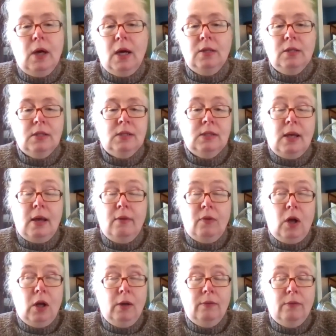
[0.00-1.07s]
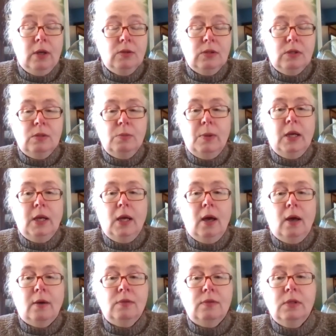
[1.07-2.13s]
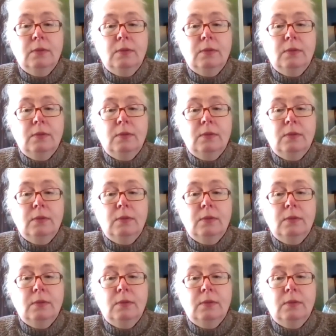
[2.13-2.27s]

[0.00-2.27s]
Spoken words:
I just save all of those as PDFs.